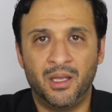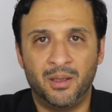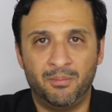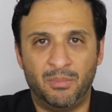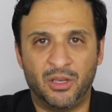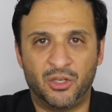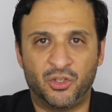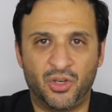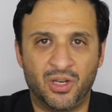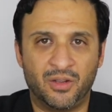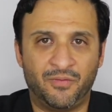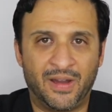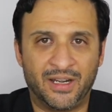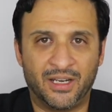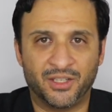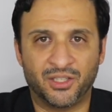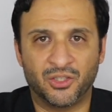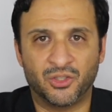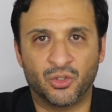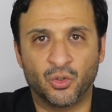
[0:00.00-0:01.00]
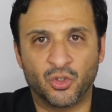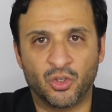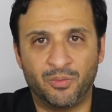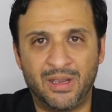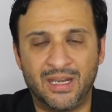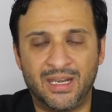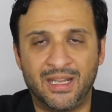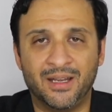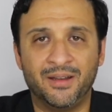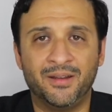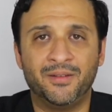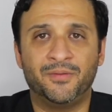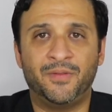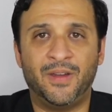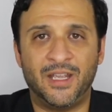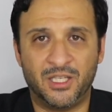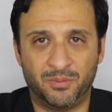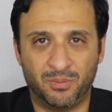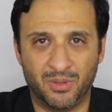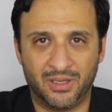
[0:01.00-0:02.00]
Make sure you find us on social media,
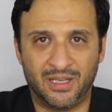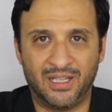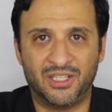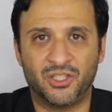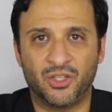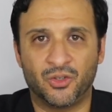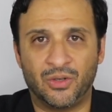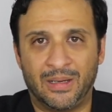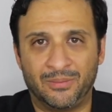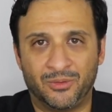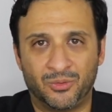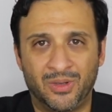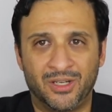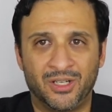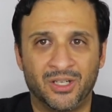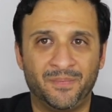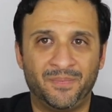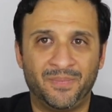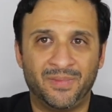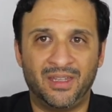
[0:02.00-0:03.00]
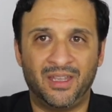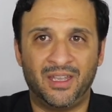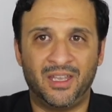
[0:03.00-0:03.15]
Facebook, Instagram, Twitter.